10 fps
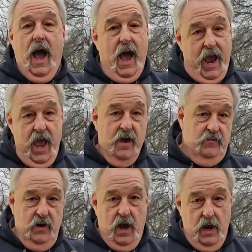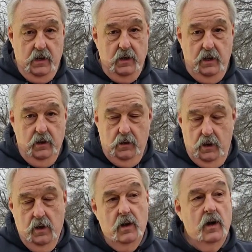I have an idea.
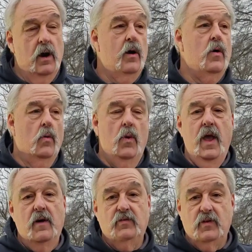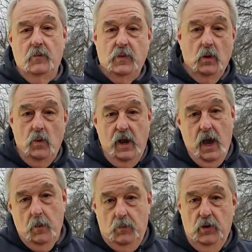We have something we
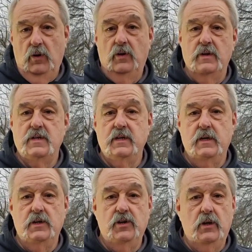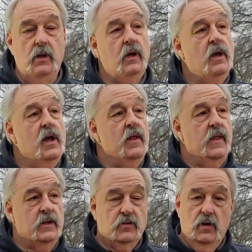got to put on this engine
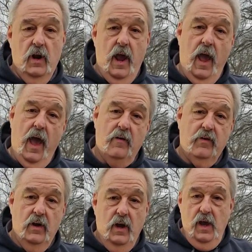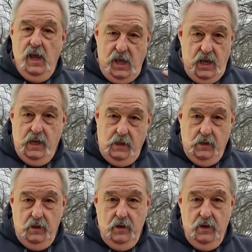that's going to have
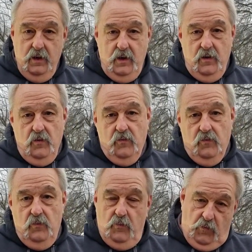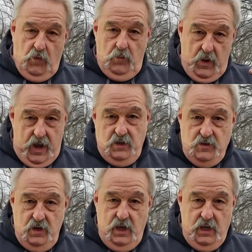heat from
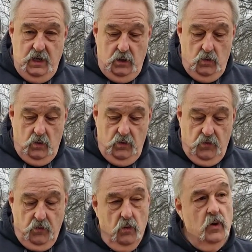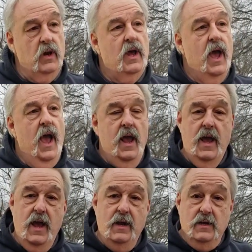engine heat going through it,
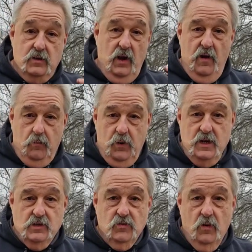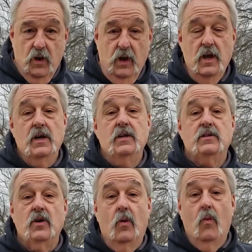and it's going to have pressure on it.
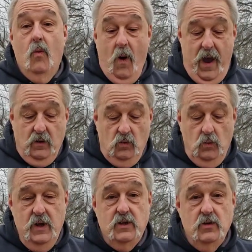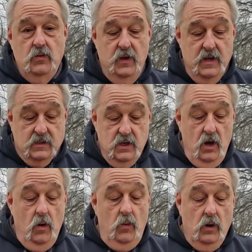So why don't we do this?
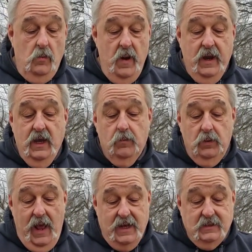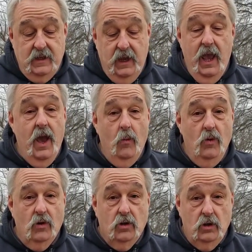We'll make it plastic and
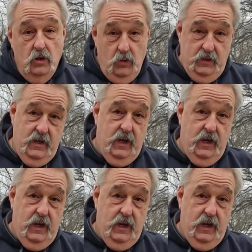we'll glue it